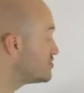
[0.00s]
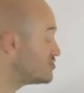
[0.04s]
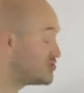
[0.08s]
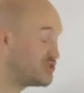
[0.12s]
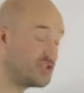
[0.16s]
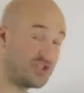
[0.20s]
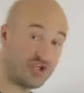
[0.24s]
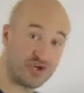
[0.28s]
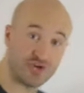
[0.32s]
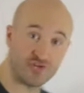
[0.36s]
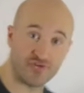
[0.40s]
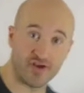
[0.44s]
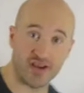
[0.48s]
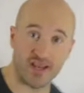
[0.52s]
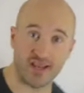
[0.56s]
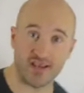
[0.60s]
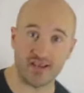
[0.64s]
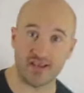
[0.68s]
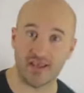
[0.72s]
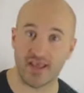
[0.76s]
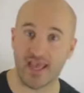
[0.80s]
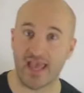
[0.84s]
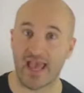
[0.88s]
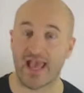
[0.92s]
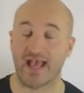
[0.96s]

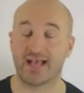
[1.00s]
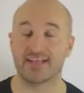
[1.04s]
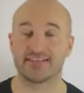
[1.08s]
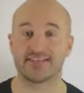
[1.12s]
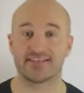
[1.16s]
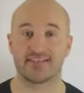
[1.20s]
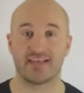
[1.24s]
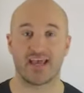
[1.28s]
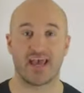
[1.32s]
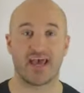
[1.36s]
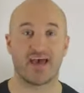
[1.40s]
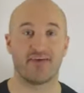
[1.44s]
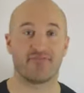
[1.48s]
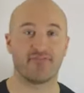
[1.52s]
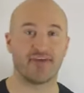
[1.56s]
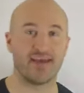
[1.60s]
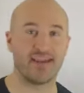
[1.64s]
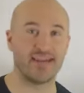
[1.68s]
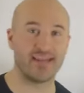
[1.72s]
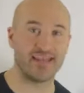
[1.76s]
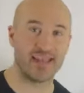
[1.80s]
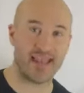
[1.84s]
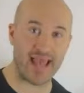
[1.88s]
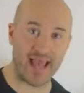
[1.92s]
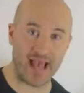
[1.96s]
During has to have a
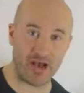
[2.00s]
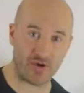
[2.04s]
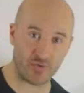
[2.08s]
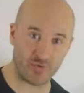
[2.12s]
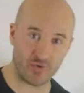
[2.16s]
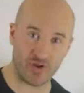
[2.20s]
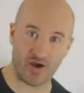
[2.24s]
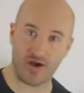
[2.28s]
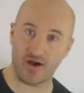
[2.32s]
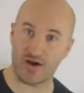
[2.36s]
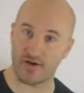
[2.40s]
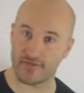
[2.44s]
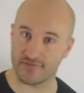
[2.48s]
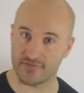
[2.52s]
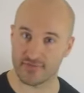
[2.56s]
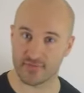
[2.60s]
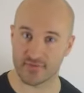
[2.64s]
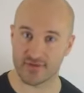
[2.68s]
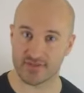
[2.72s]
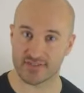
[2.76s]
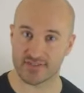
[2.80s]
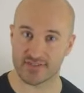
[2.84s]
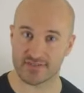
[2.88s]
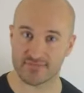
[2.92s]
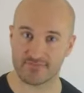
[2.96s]
noun
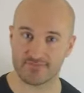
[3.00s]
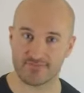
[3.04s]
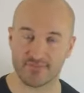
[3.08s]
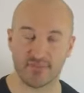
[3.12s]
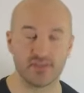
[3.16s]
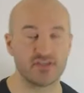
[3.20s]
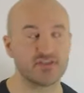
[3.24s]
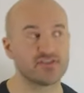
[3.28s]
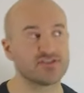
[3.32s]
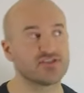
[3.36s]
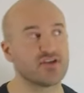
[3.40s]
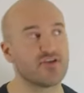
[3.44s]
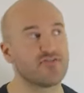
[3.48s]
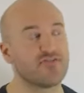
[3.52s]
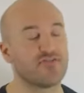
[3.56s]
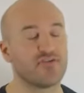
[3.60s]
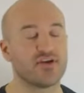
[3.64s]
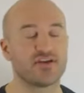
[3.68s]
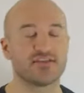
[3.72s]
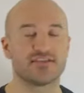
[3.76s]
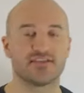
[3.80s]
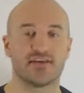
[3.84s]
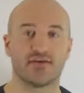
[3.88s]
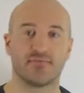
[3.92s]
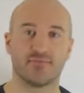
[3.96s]
afterwards. So for
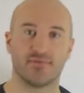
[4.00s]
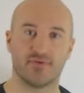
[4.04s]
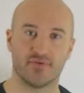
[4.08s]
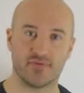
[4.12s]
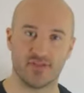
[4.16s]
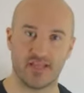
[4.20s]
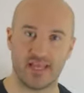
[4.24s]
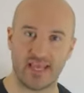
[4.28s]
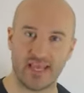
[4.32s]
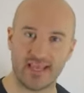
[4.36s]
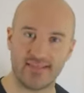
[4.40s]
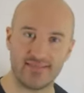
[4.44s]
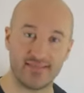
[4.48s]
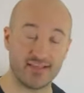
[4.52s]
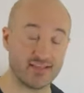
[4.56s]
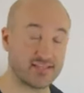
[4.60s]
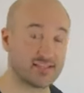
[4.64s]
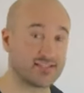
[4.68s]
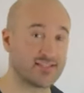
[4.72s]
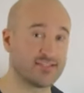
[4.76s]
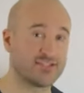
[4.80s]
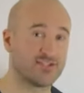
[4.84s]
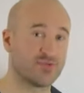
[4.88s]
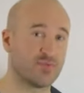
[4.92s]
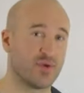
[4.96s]
example, in this
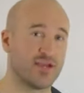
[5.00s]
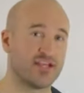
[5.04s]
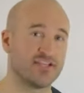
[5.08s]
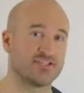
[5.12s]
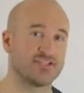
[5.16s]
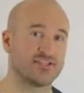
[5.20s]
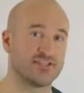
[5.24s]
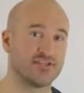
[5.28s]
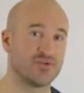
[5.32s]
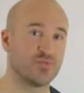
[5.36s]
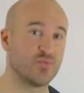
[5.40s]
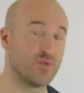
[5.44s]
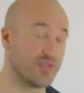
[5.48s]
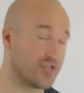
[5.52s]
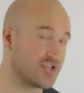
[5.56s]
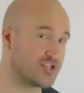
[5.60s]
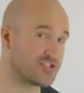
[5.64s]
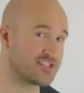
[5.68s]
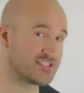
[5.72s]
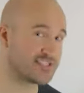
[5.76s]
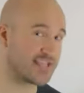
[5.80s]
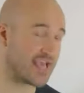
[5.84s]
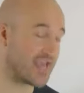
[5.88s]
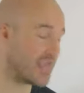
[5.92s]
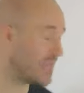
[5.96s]
situation, we
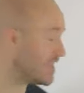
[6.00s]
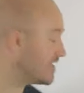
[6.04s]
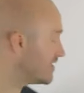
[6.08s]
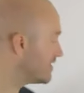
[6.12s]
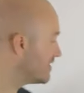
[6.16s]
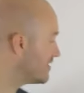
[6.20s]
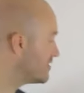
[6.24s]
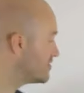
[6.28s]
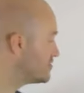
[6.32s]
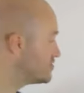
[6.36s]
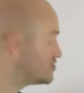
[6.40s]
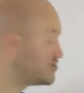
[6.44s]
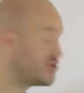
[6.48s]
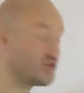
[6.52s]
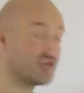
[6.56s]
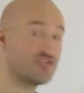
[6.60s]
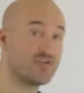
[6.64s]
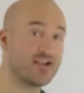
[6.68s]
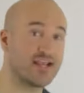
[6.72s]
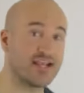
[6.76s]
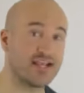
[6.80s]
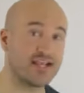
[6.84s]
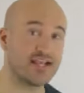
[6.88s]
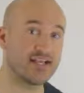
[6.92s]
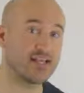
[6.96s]
could say
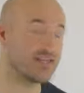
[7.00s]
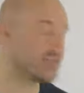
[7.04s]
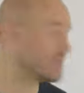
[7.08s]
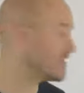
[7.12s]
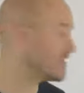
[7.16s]
during